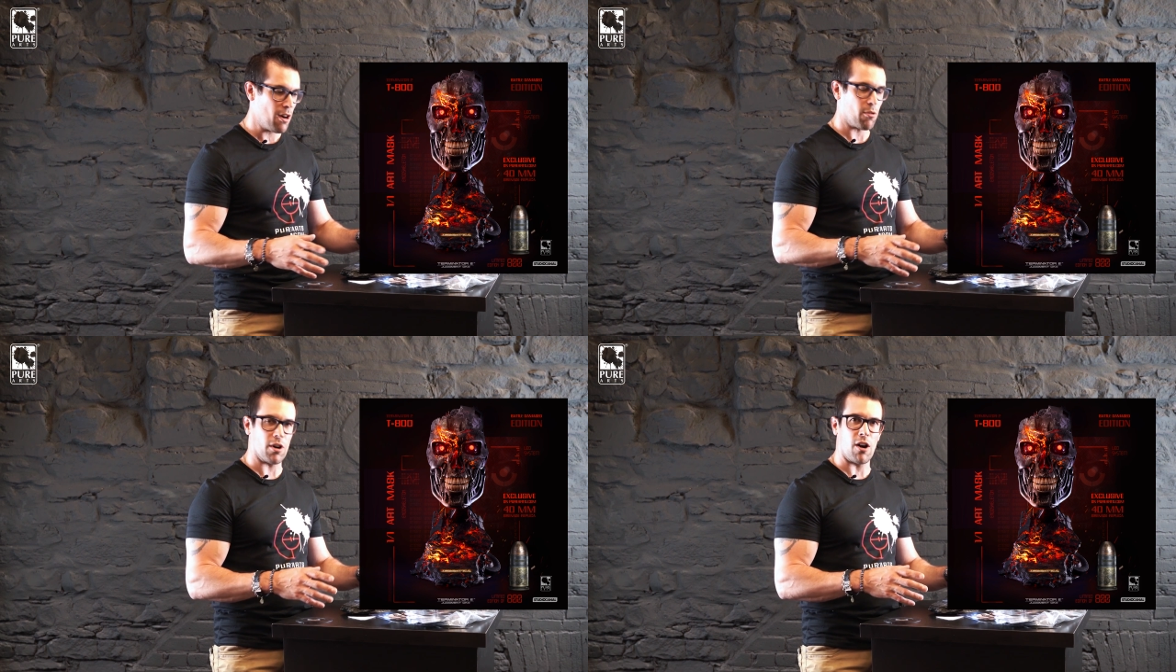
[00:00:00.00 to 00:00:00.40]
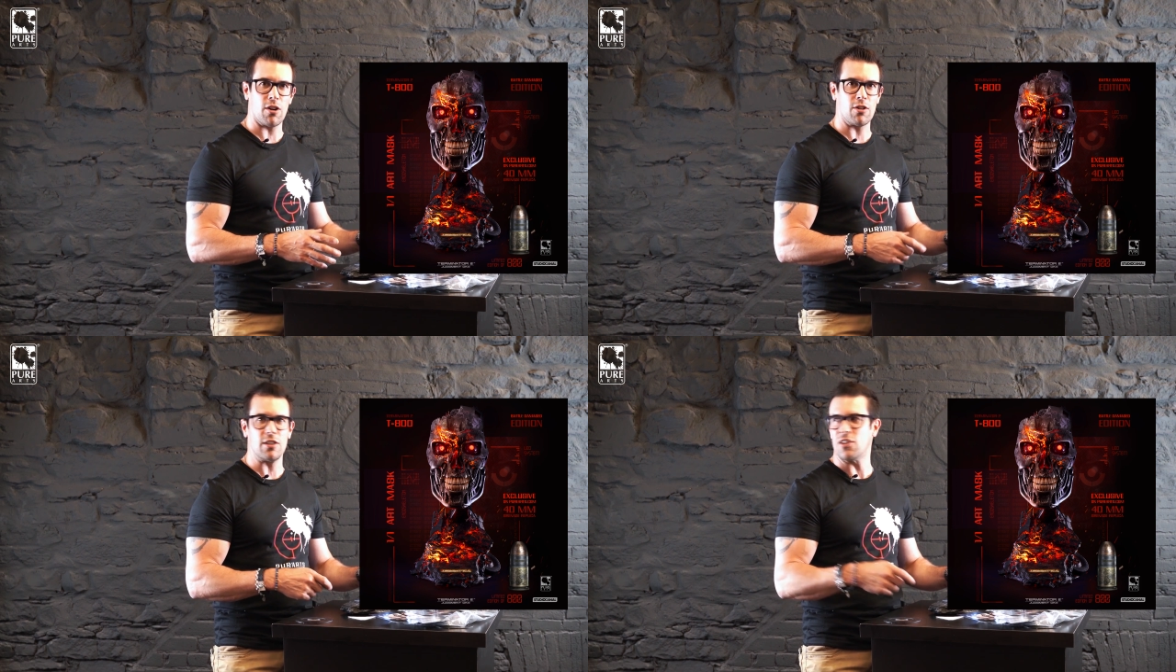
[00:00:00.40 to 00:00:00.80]
where
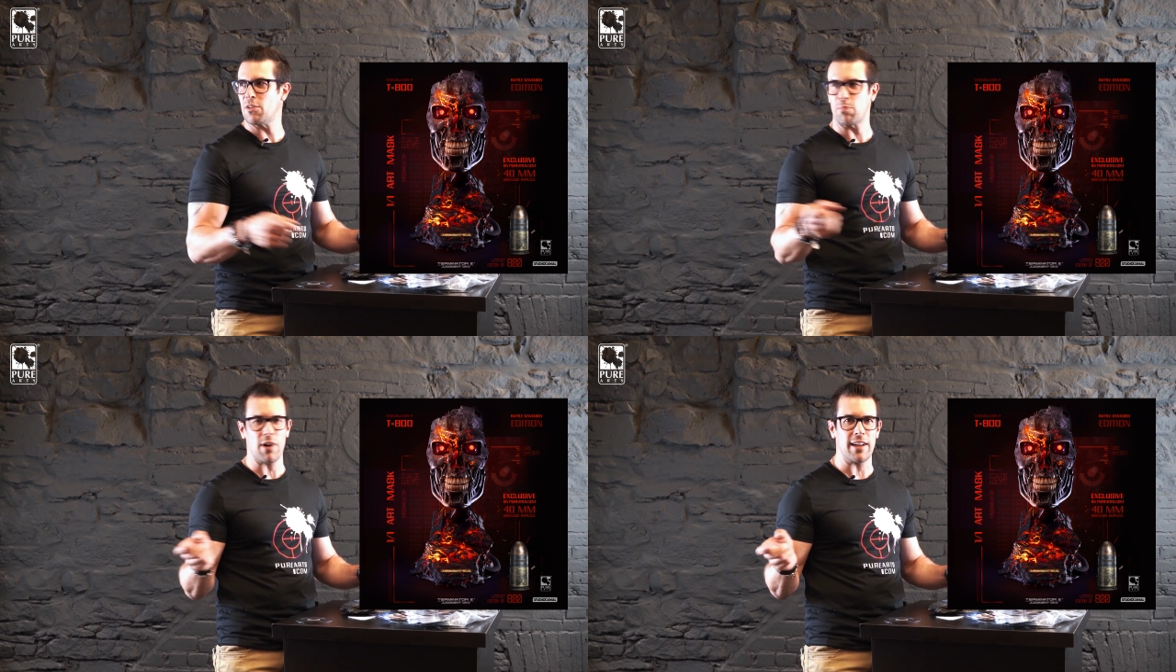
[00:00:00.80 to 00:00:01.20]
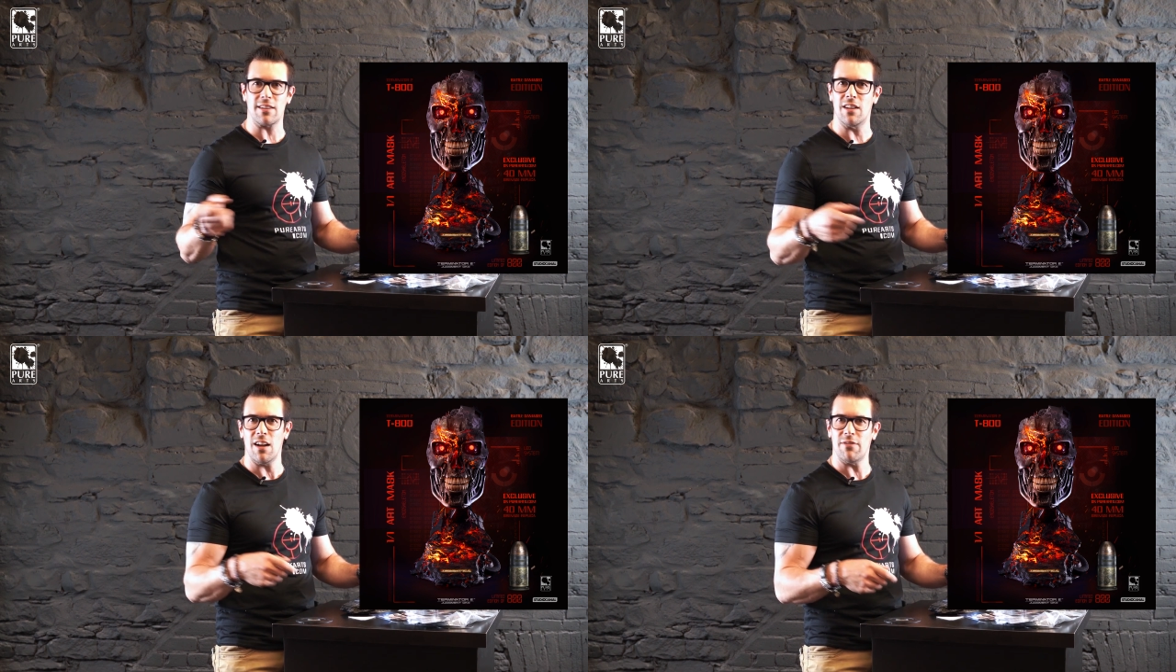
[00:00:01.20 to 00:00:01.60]
Arnold is spreading
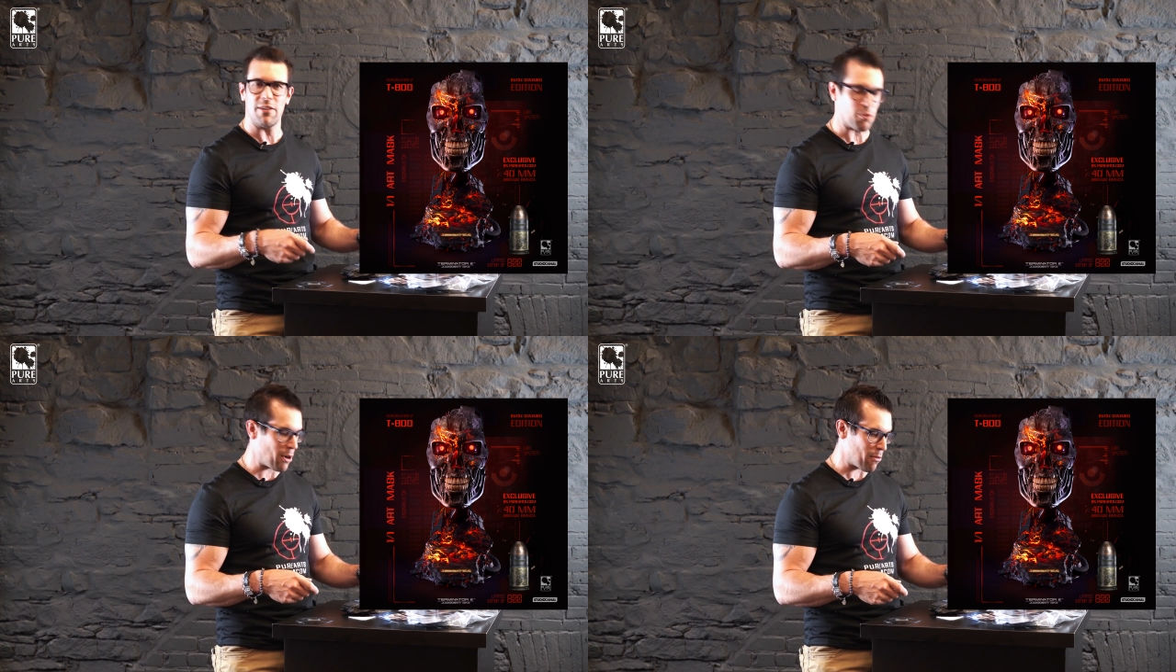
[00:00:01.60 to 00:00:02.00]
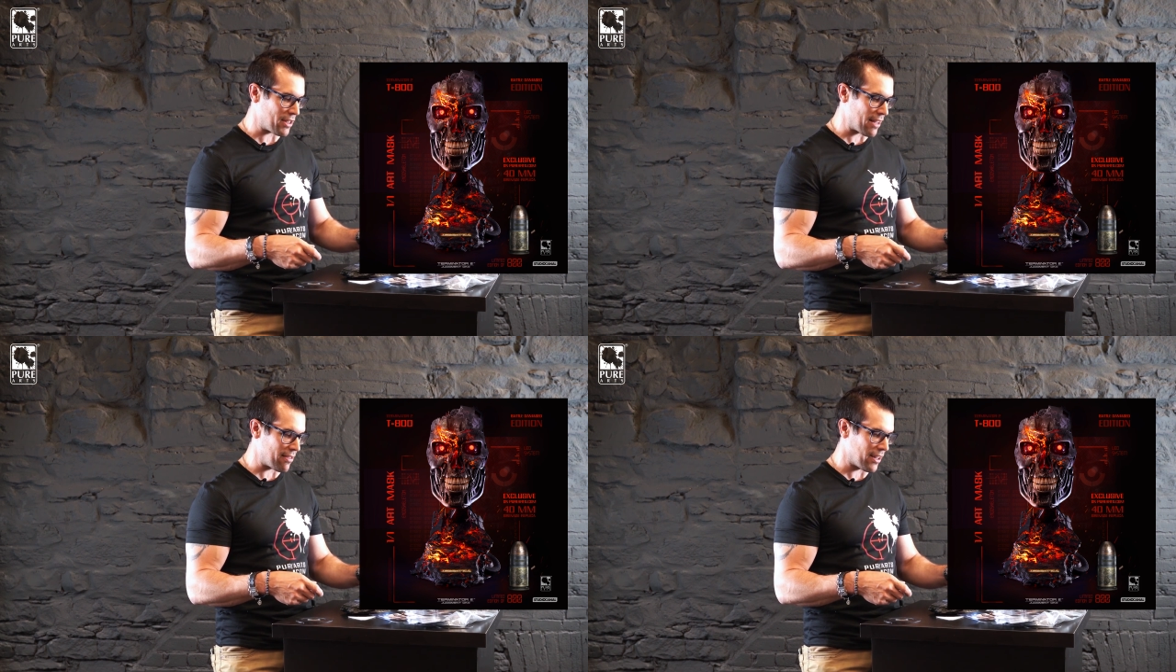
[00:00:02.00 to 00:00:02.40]
the love everywhere
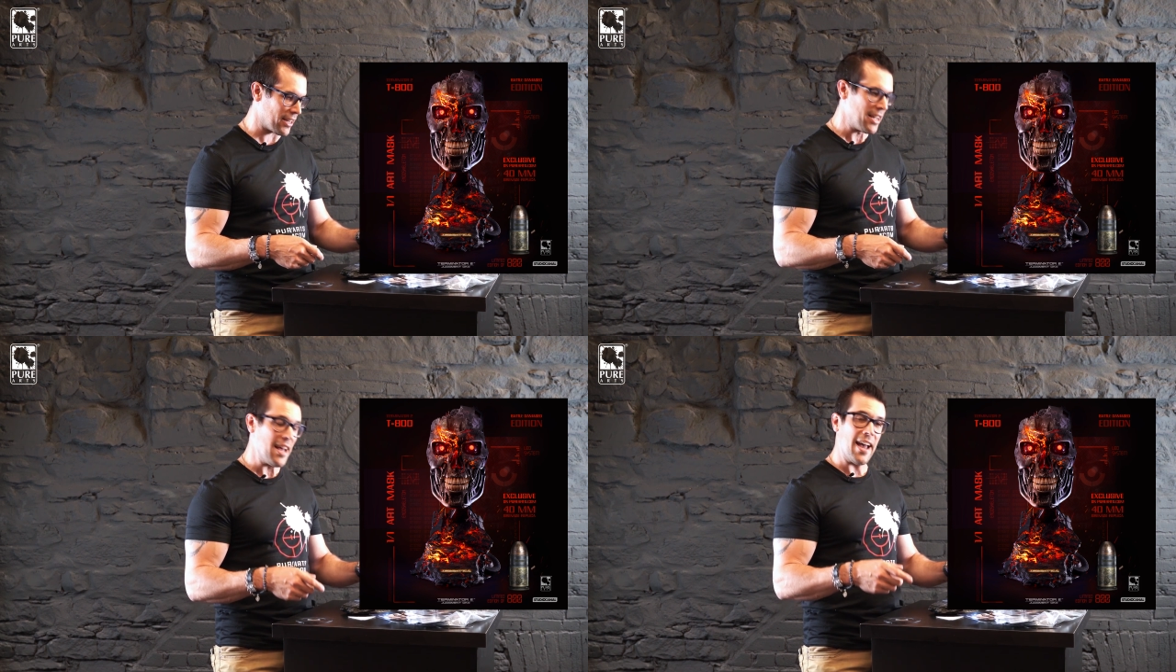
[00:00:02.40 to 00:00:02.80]
with that thing.